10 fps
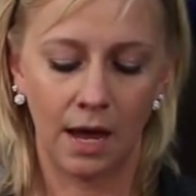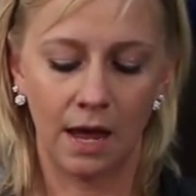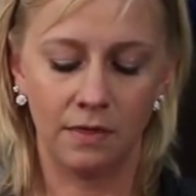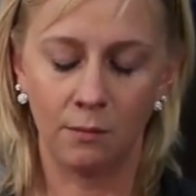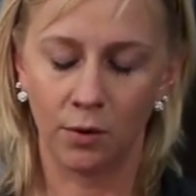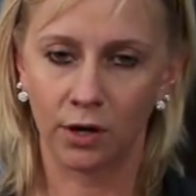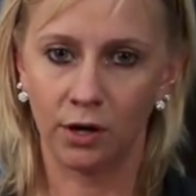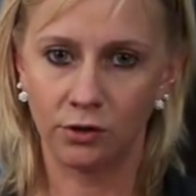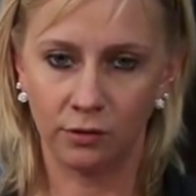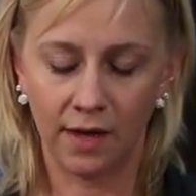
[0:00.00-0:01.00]
And then we're
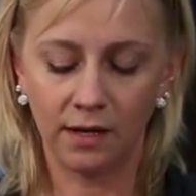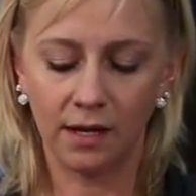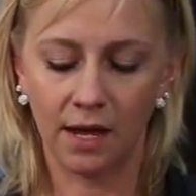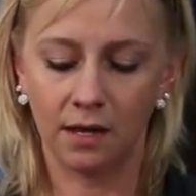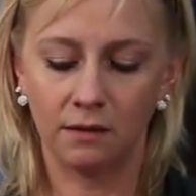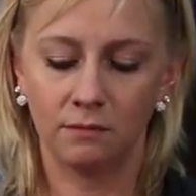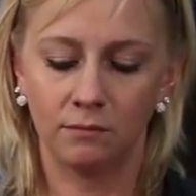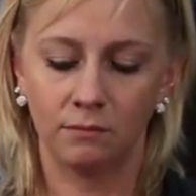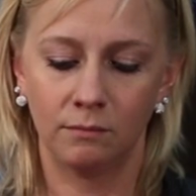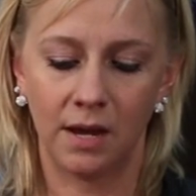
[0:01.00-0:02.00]
going to do that again,
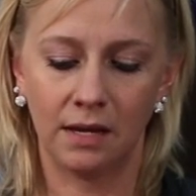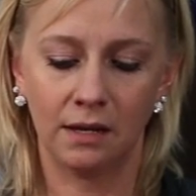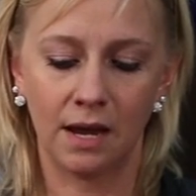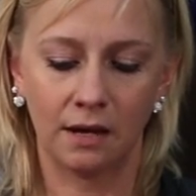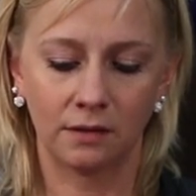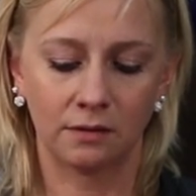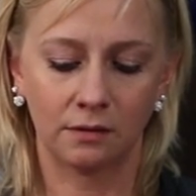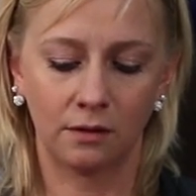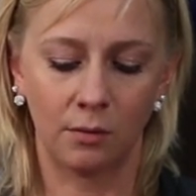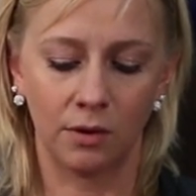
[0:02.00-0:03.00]
make an
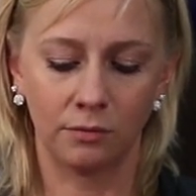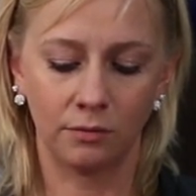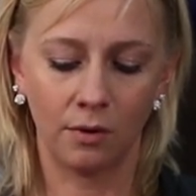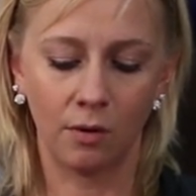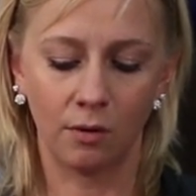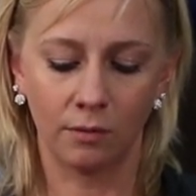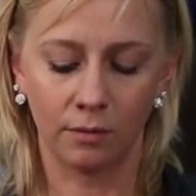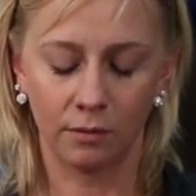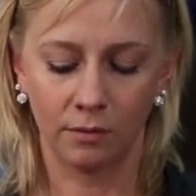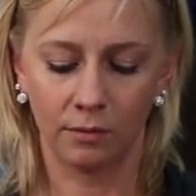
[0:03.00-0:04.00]
X, go in through the hole.
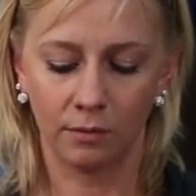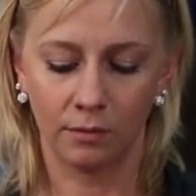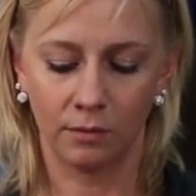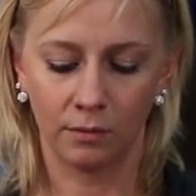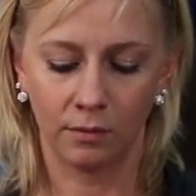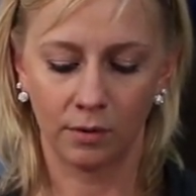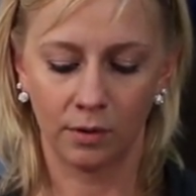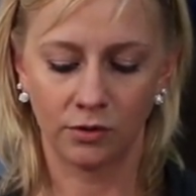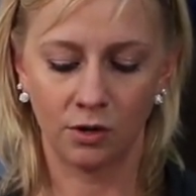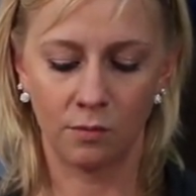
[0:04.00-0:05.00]

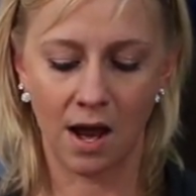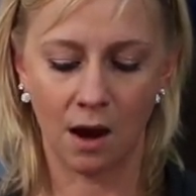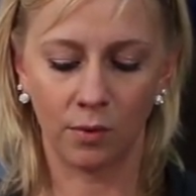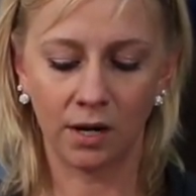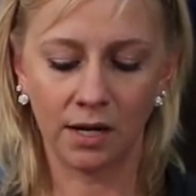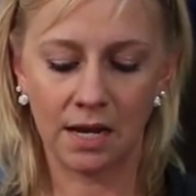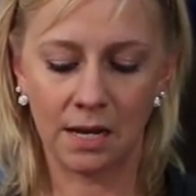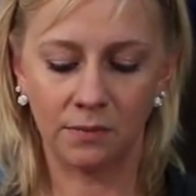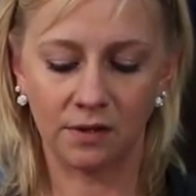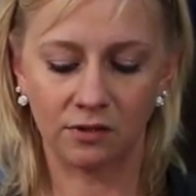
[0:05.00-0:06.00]
So now we're going to
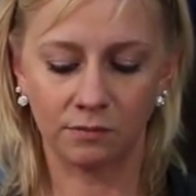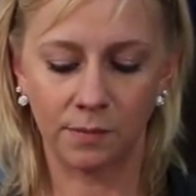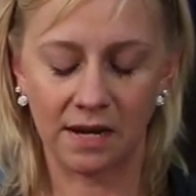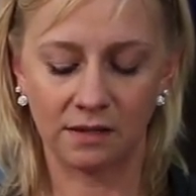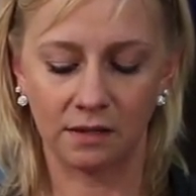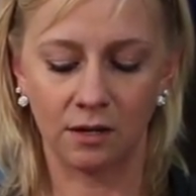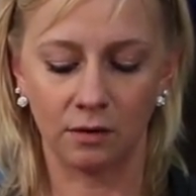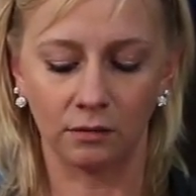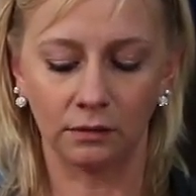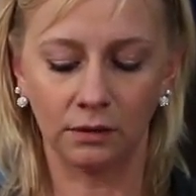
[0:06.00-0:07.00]
keep this space in here a